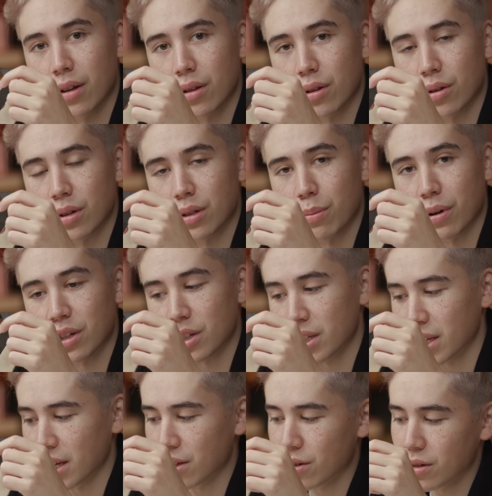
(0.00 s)
There is a bunch of
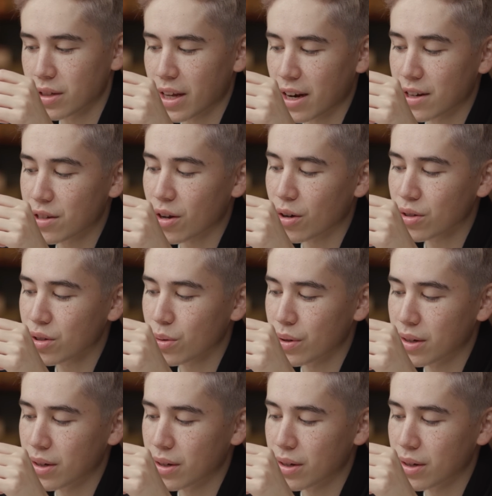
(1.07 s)
sensors that is also